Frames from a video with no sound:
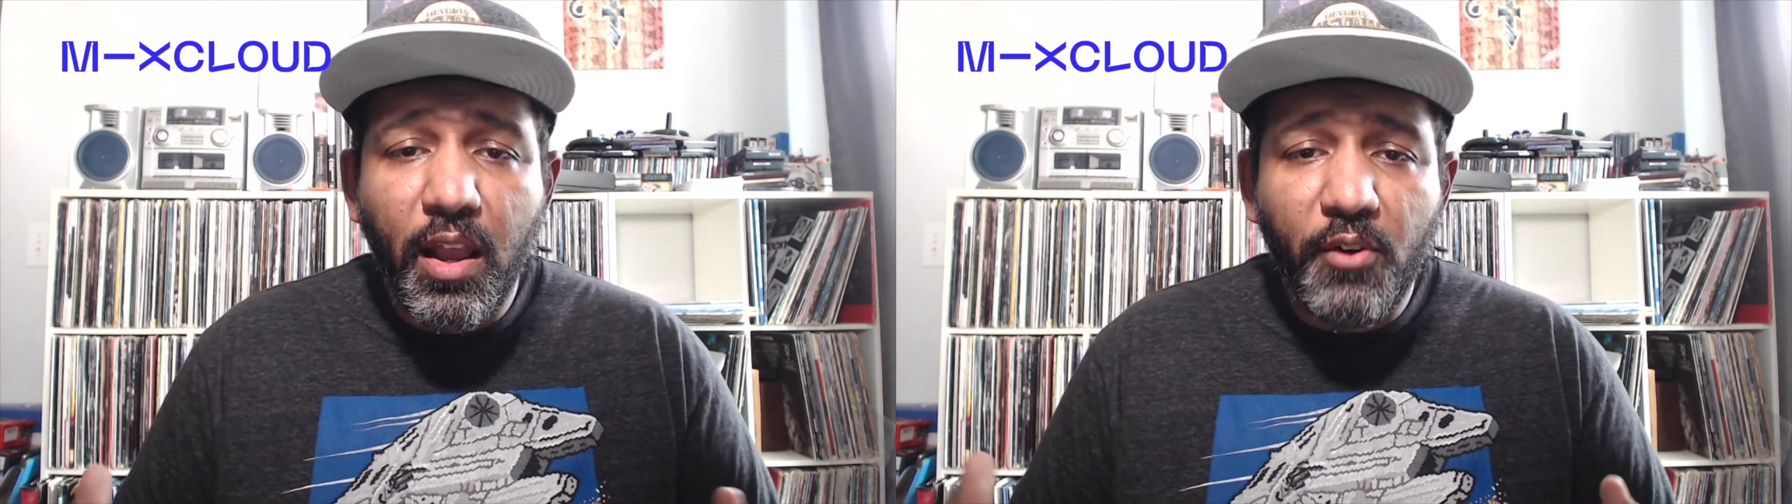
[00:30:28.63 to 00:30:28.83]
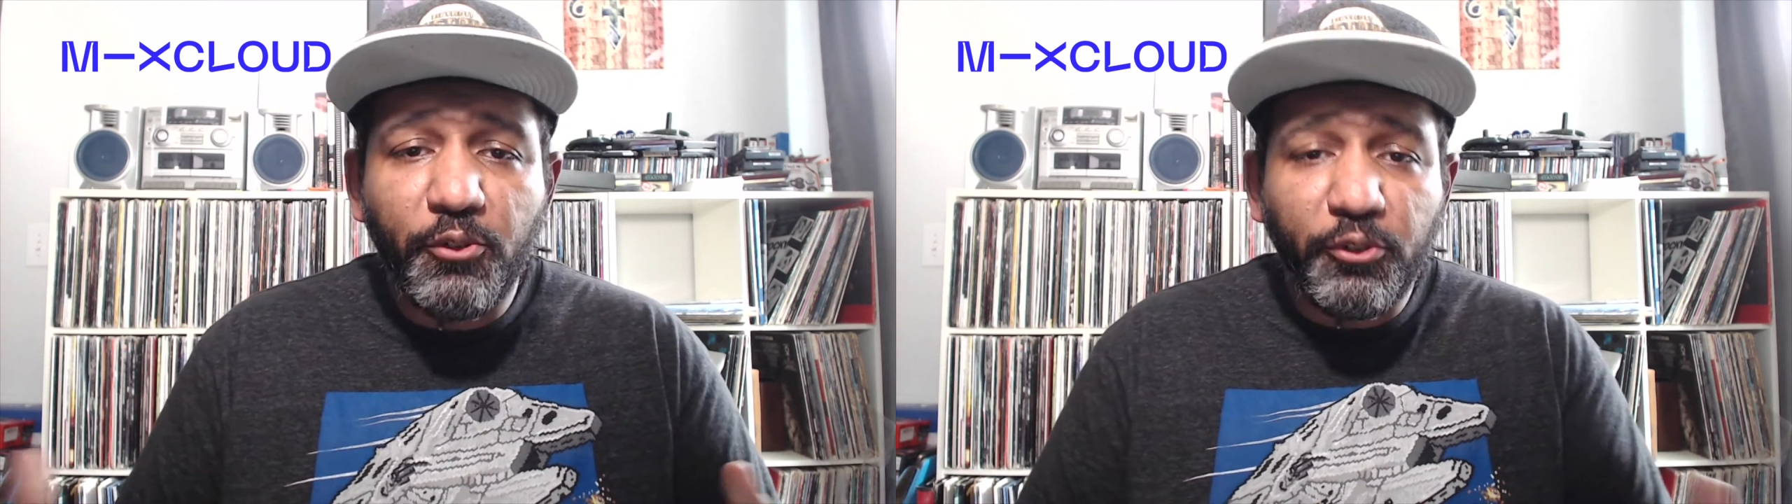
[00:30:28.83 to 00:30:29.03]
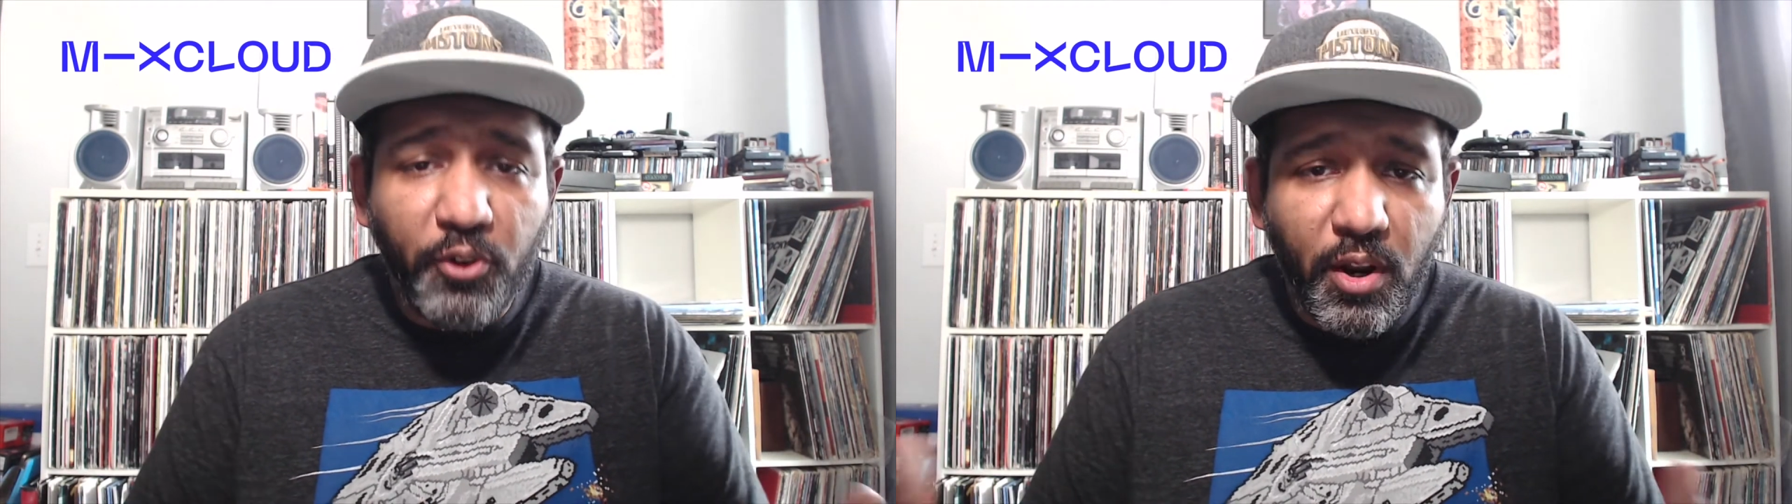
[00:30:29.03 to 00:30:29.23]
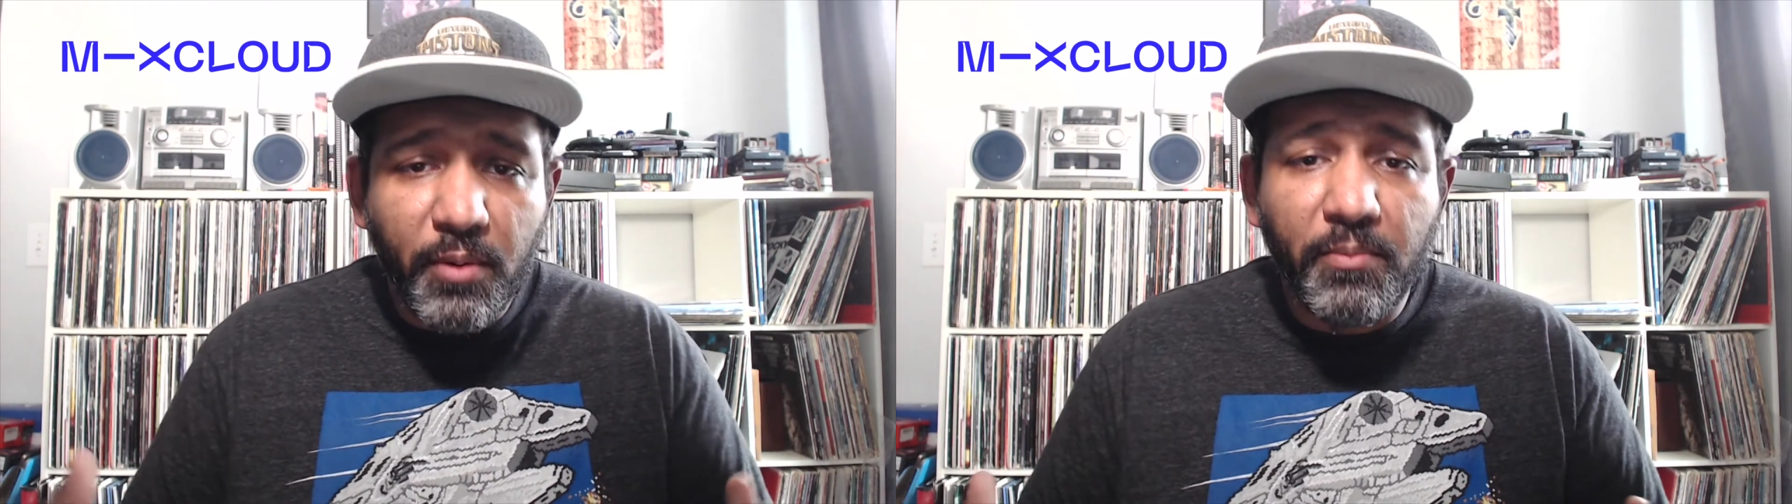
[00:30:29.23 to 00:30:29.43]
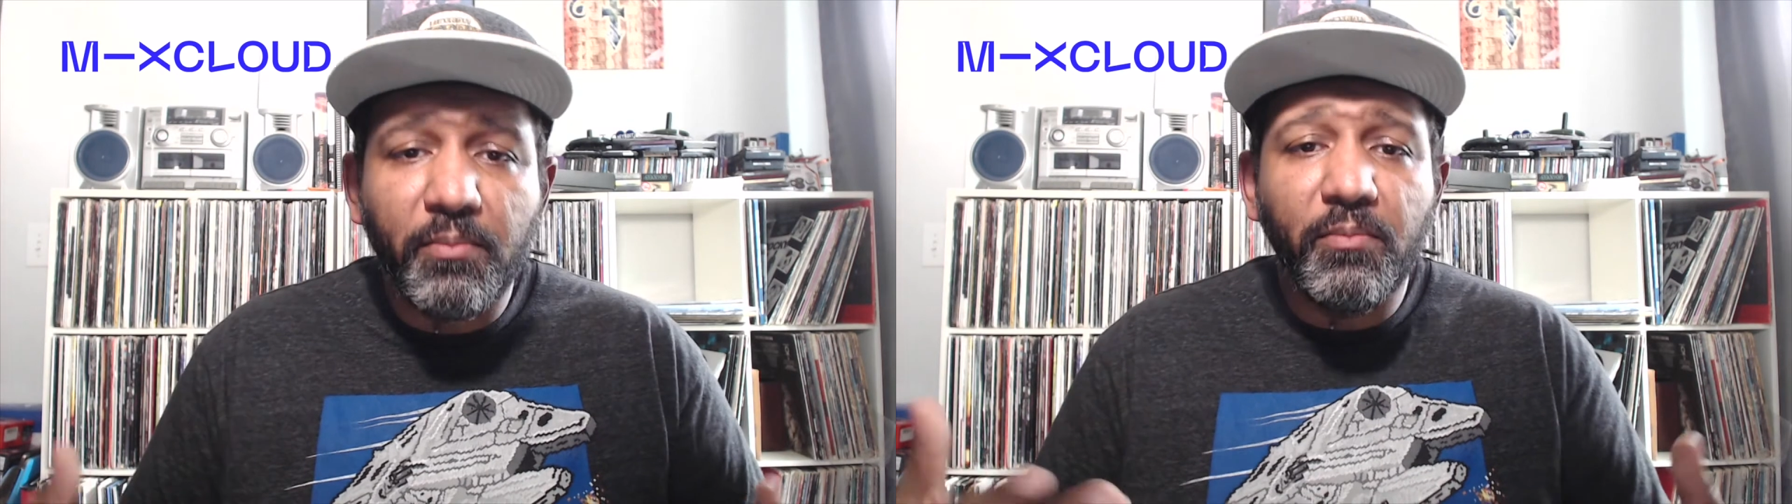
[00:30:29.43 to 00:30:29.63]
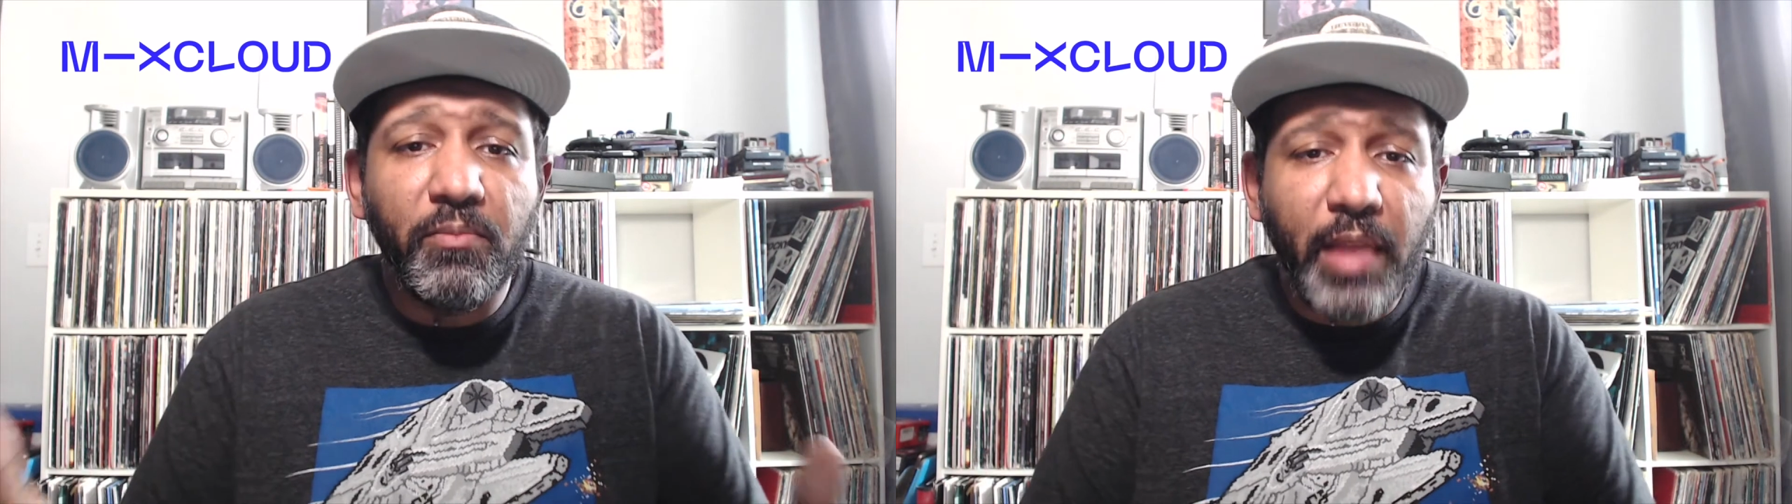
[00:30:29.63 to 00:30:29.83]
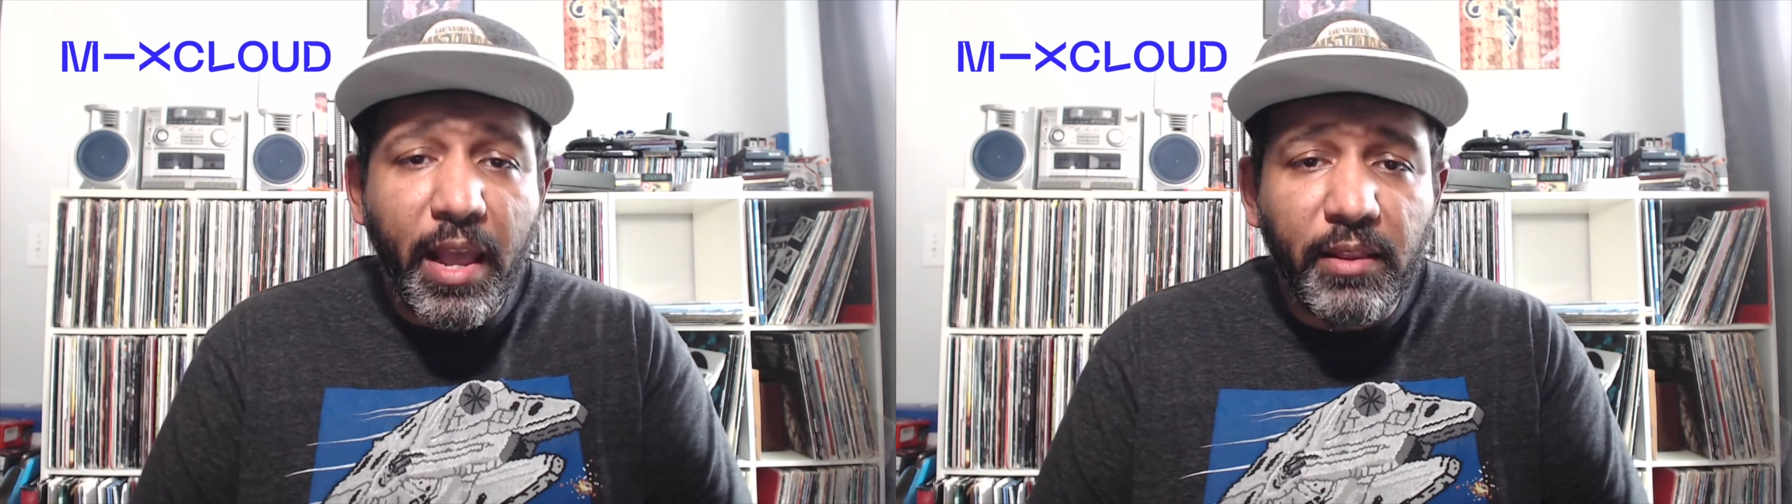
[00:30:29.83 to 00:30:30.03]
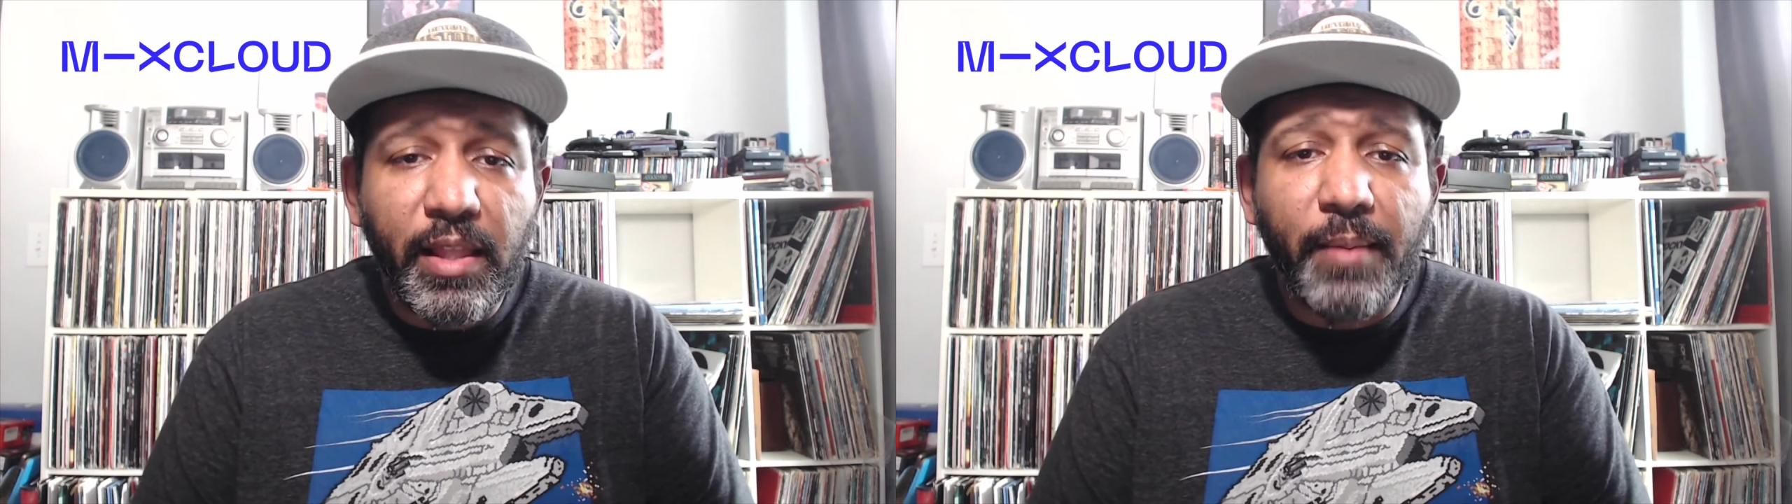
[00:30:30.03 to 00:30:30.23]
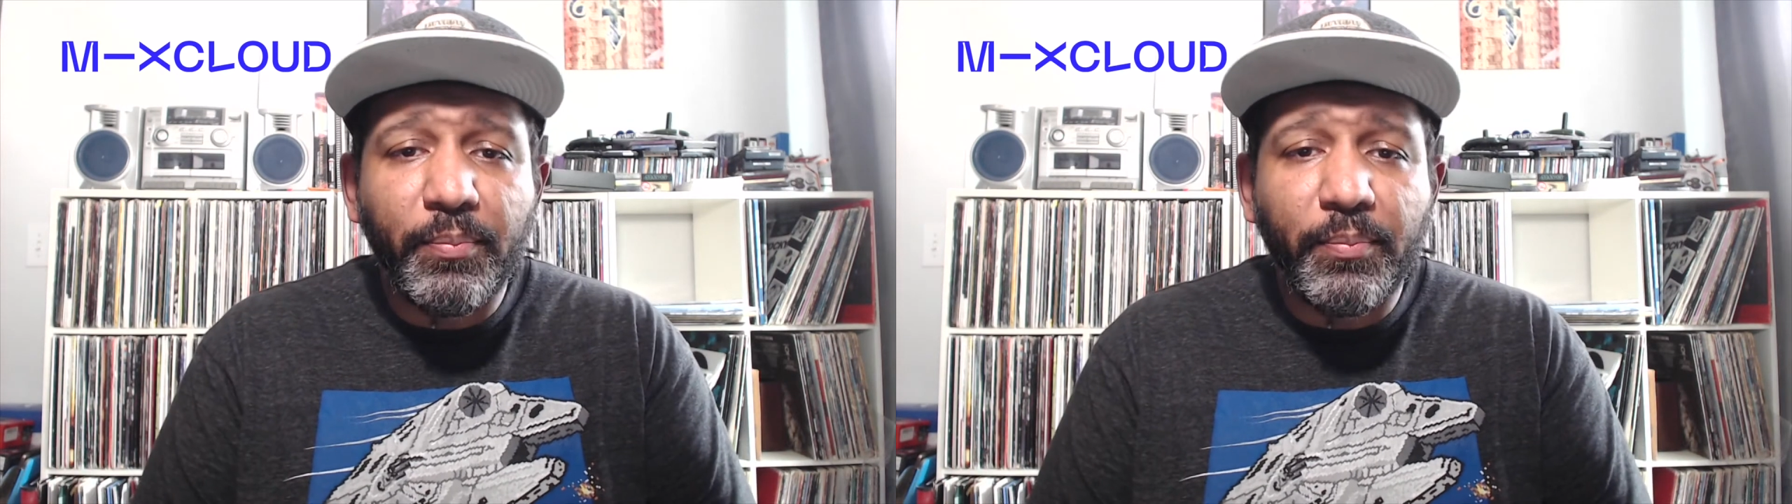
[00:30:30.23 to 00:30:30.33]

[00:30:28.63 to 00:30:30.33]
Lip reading: from that